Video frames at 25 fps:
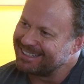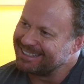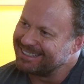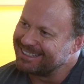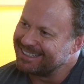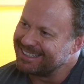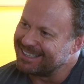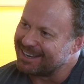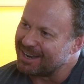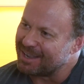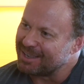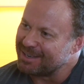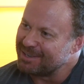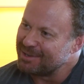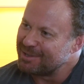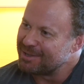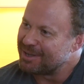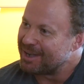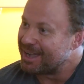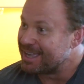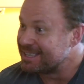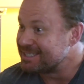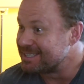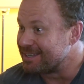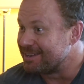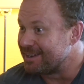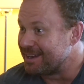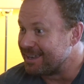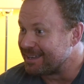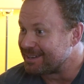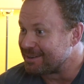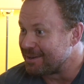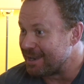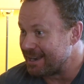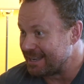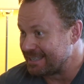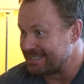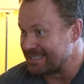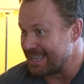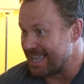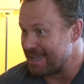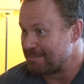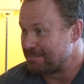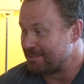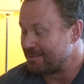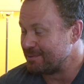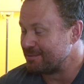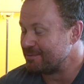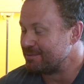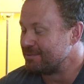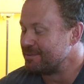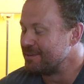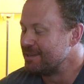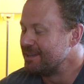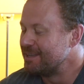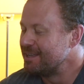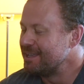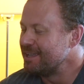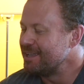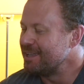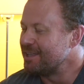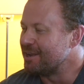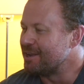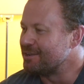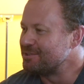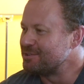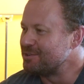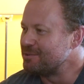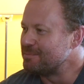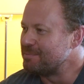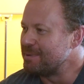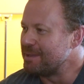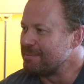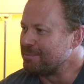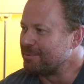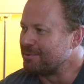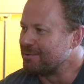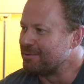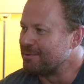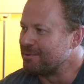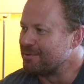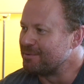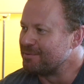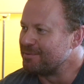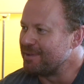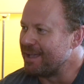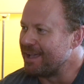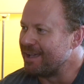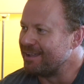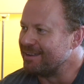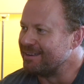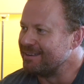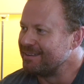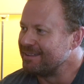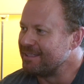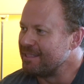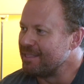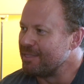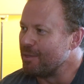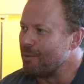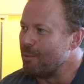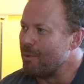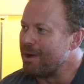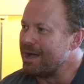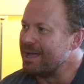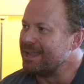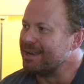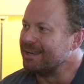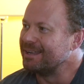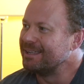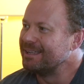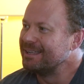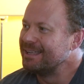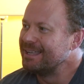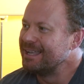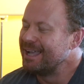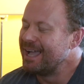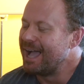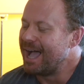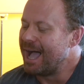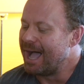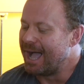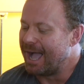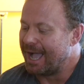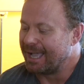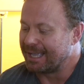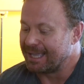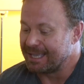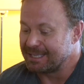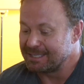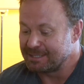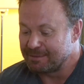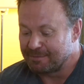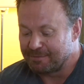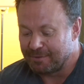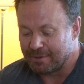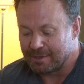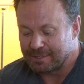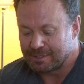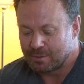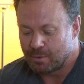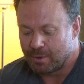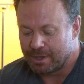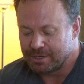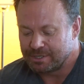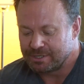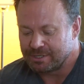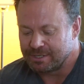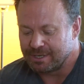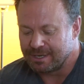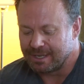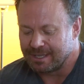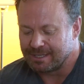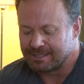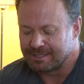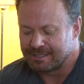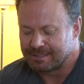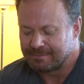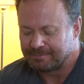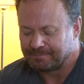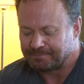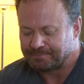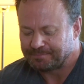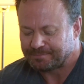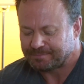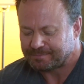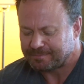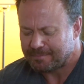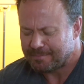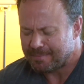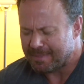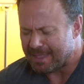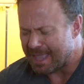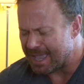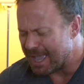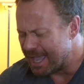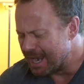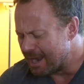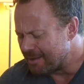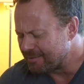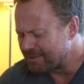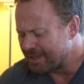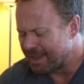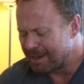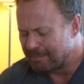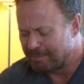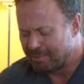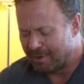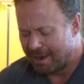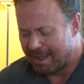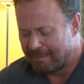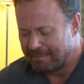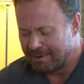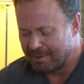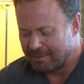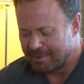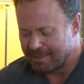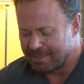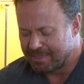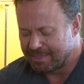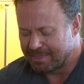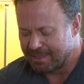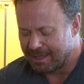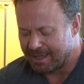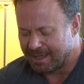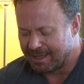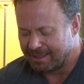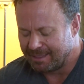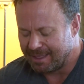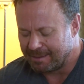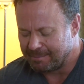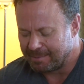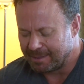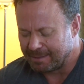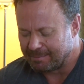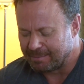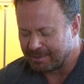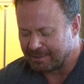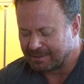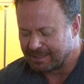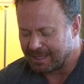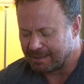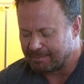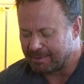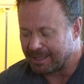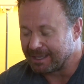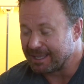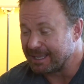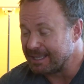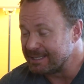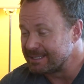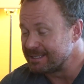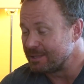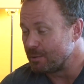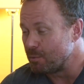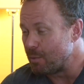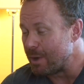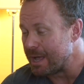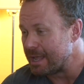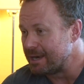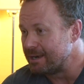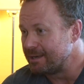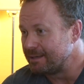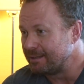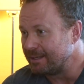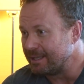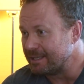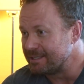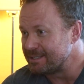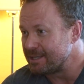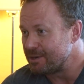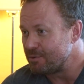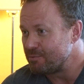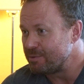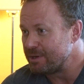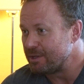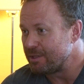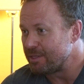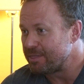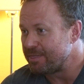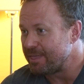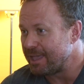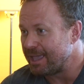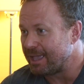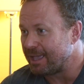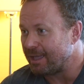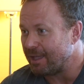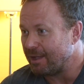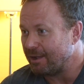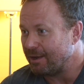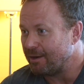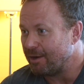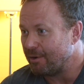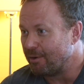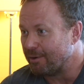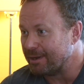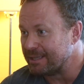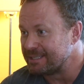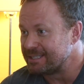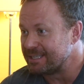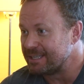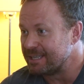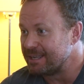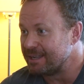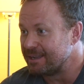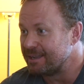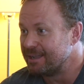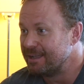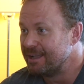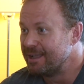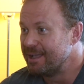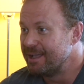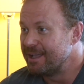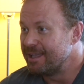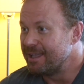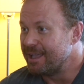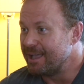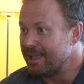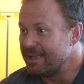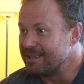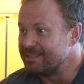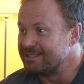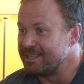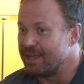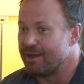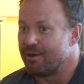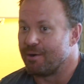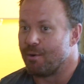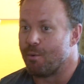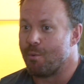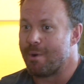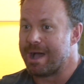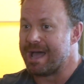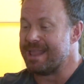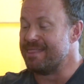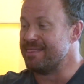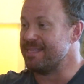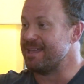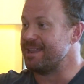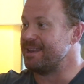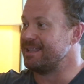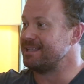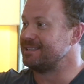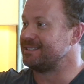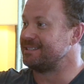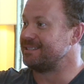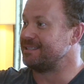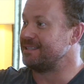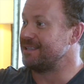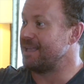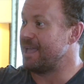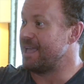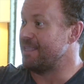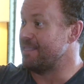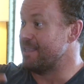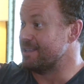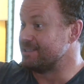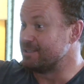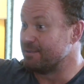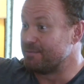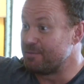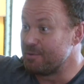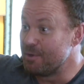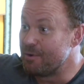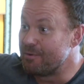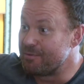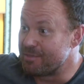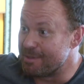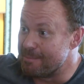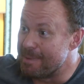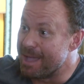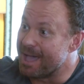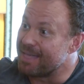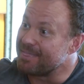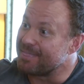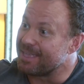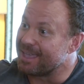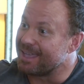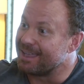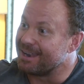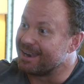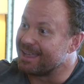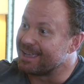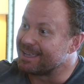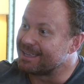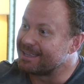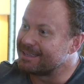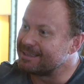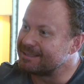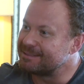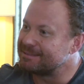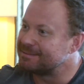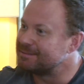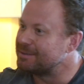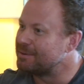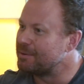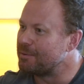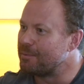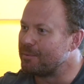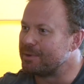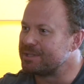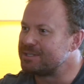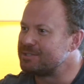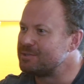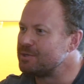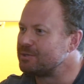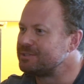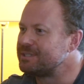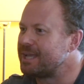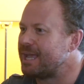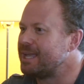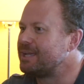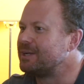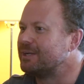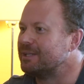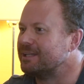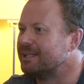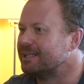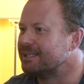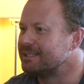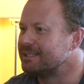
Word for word: it. You know, and you guys are a great example of you know two people who have found the one. Uh, I guess the first question is, and I've kind of primed it with uh, that big build up. Like, is the one? Is it a real thing, or is it? Is there a one that is? And there's a few of them out there. Like, yeah. what's your take on